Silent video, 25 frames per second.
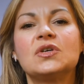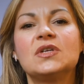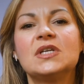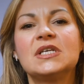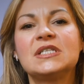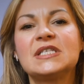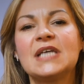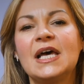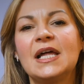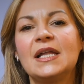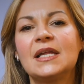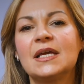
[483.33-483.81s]

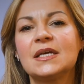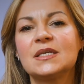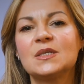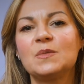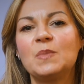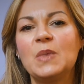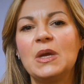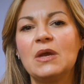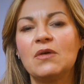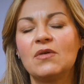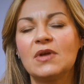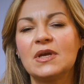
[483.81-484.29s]
Natalia
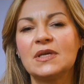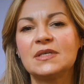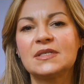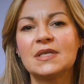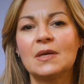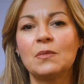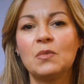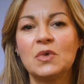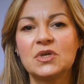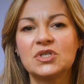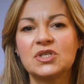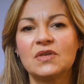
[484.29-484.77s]
Spierings,
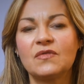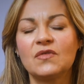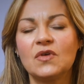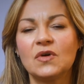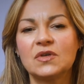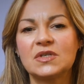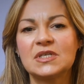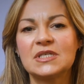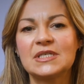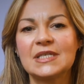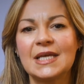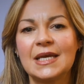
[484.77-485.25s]
and which I've
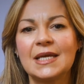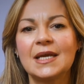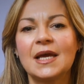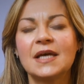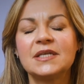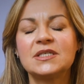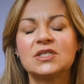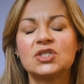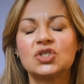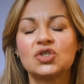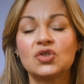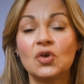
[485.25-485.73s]
got to say I
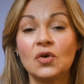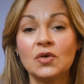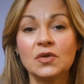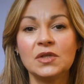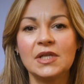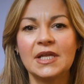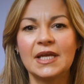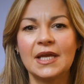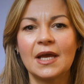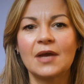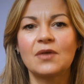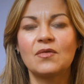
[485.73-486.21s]

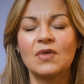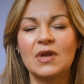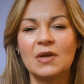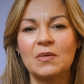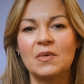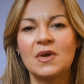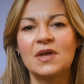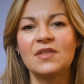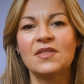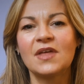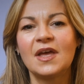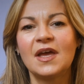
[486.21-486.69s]
strongly agree
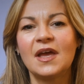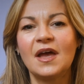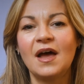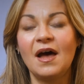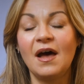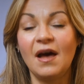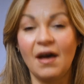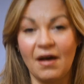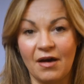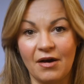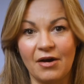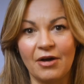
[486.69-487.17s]
with,
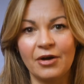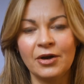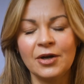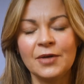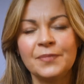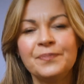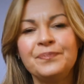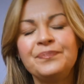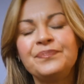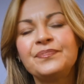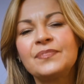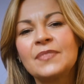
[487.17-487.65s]
are
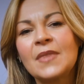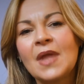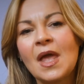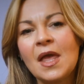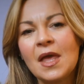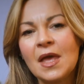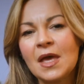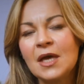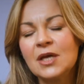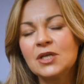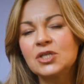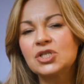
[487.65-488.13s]

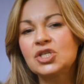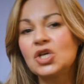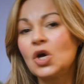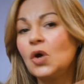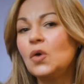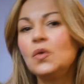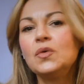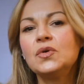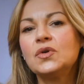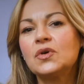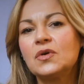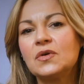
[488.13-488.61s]

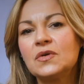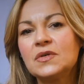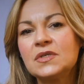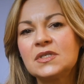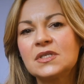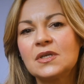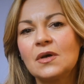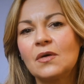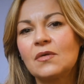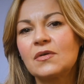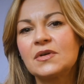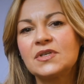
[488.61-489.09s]

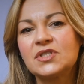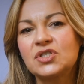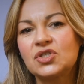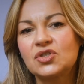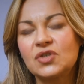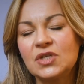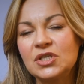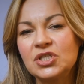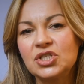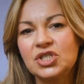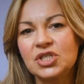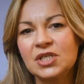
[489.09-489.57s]
toners or
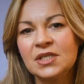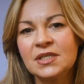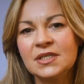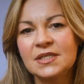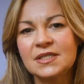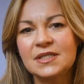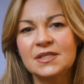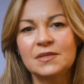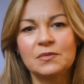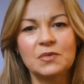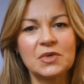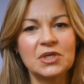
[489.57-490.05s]

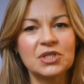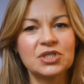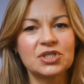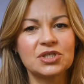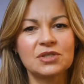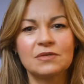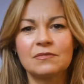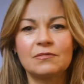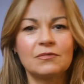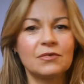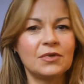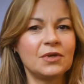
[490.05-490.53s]
astringents,
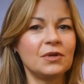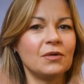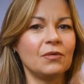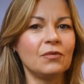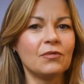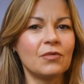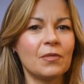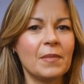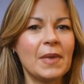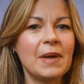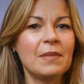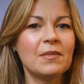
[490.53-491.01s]
which, you know,
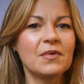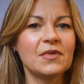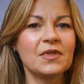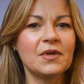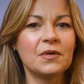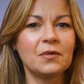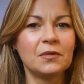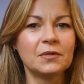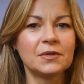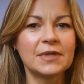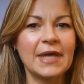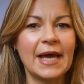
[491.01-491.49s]
remember the
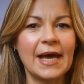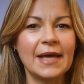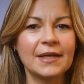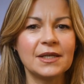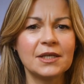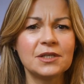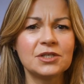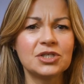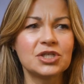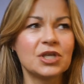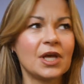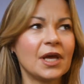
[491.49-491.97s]
old
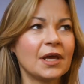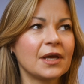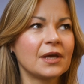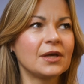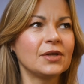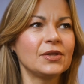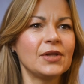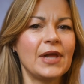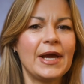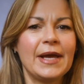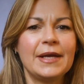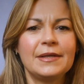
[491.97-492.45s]
adage,
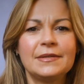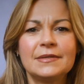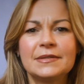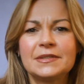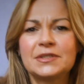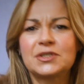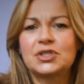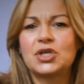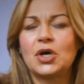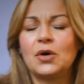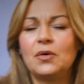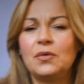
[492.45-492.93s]

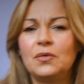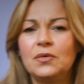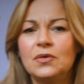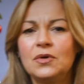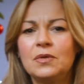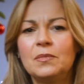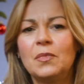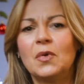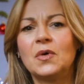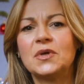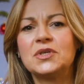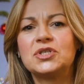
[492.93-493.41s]
cleanse, tone,
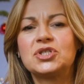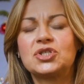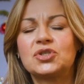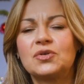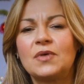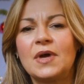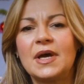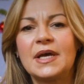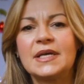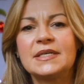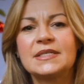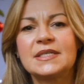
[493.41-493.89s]

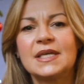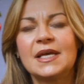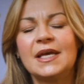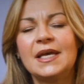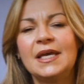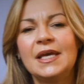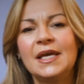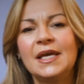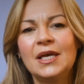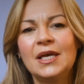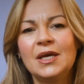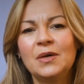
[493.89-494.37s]
moisturize.
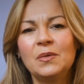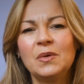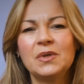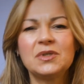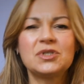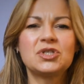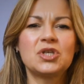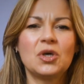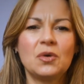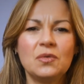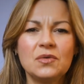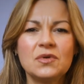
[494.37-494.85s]
Well,
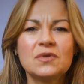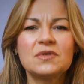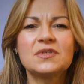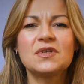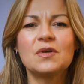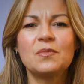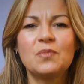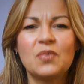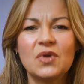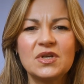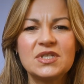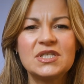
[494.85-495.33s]
toners
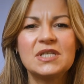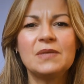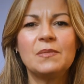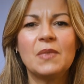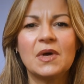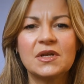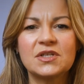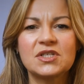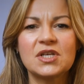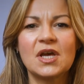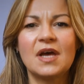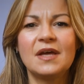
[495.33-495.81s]
are pretty
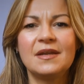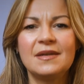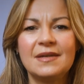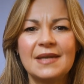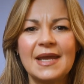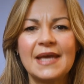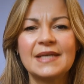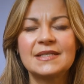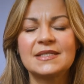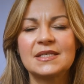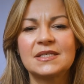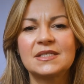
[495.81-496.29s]
much
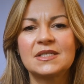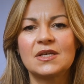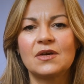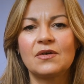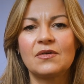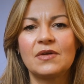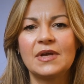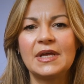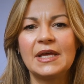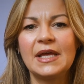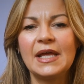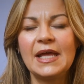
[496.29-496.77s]

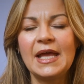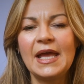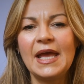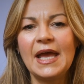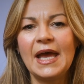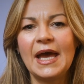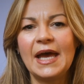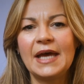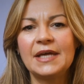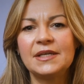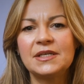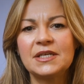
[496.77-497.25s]
unnecessary,
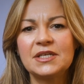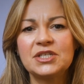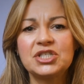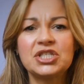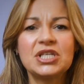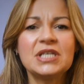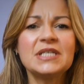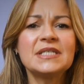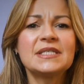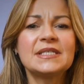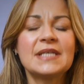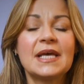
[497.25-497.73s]
and
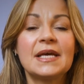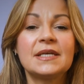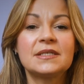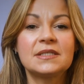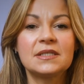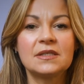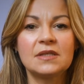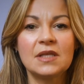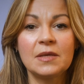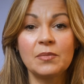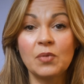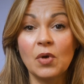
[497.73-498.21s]
she
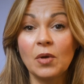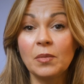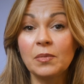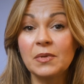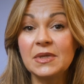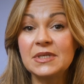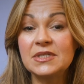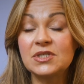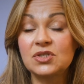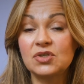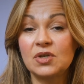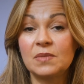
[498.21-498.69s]
says they
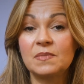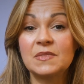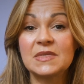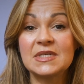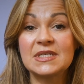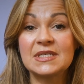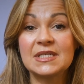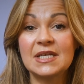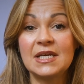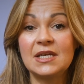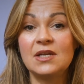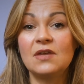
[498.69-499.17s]
probably strip the
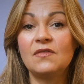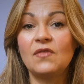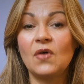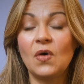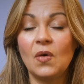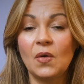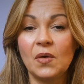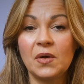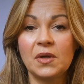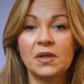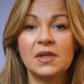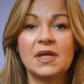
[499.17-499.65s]
skin of
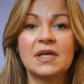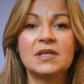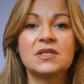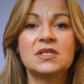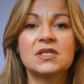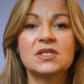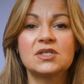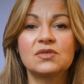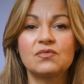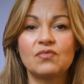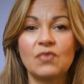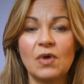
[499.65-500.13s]
oil and
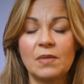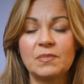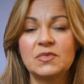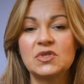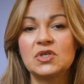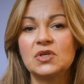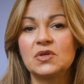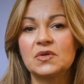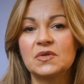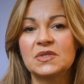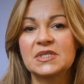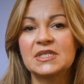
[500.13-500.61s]

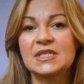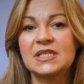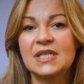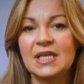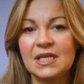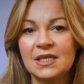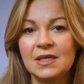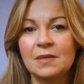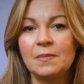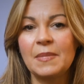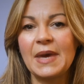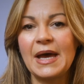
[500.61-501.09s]
disrupt your
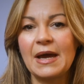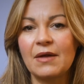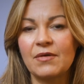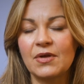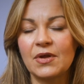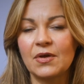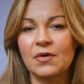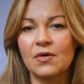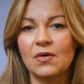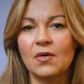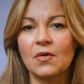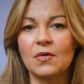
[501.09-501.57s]
skin
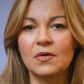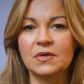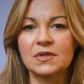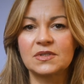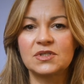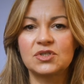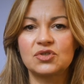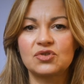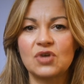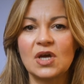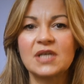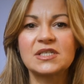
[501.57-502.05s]
barrier or
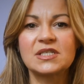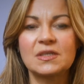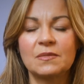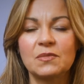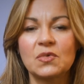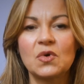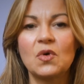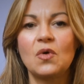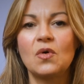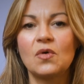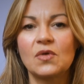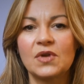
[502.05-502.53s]
stratum
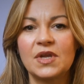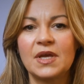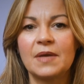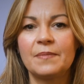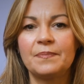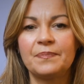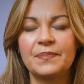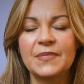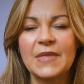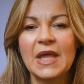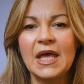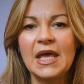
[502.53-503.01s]
corneum.